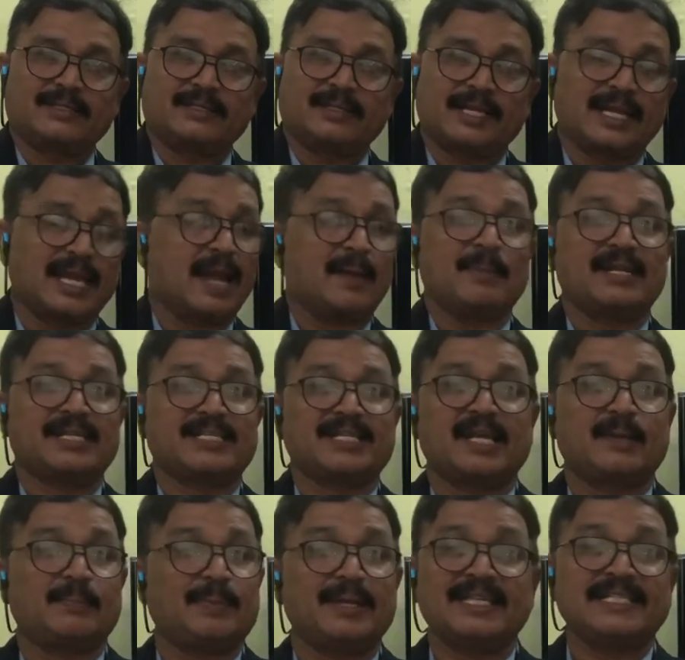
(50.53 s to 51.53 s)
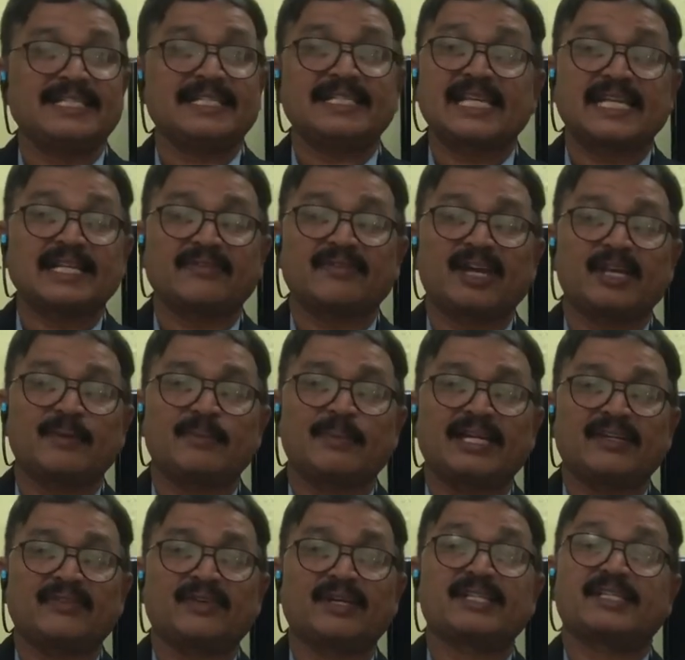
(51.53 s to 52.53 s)
Gametes are basic requirement
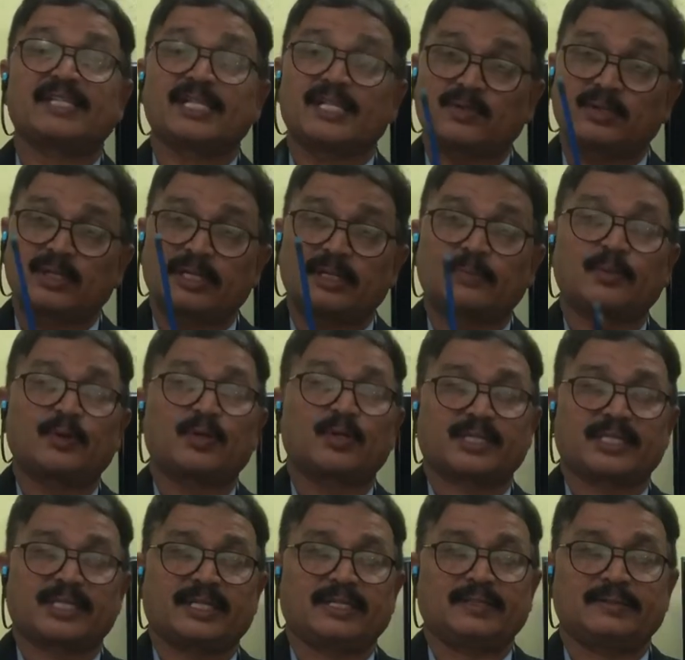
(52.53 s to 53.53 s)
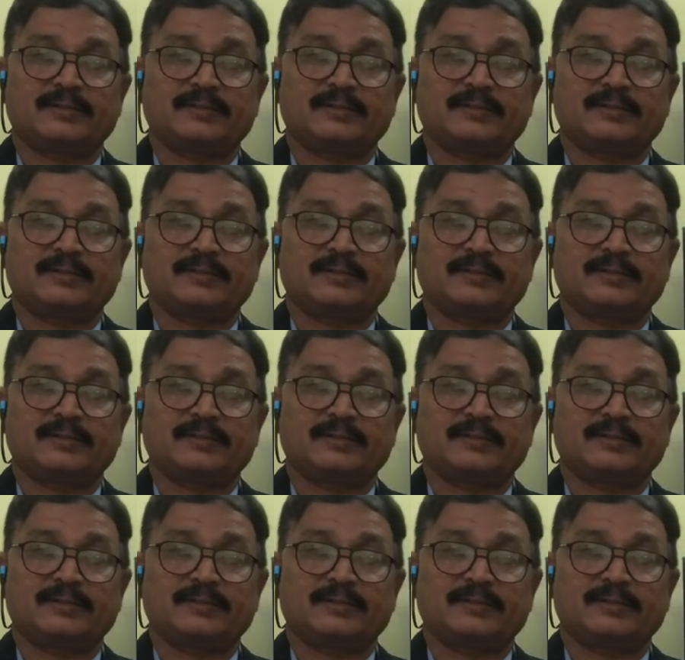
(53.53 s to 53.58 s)
for sexual reproduction.